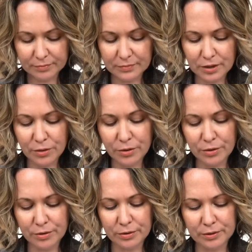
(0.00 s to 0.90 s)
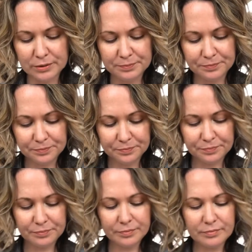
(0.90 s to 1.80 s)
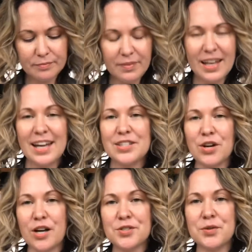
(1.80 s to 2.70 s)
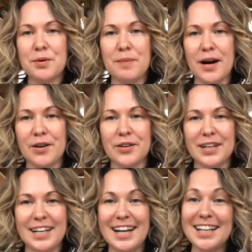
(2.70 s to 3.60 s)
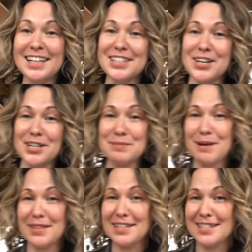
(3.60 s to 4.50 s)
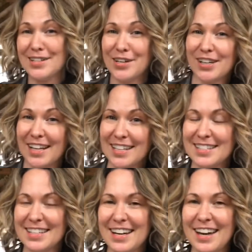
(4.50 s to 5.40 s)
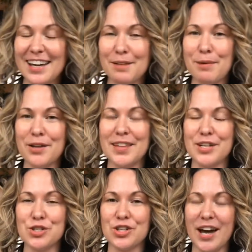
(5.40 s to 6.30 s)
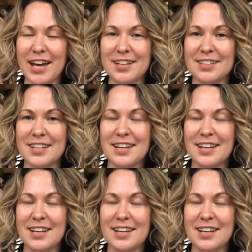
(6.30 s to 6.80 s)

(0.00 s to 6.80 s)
Oh, it's also about, and Elka talked about this in her class today, about that child,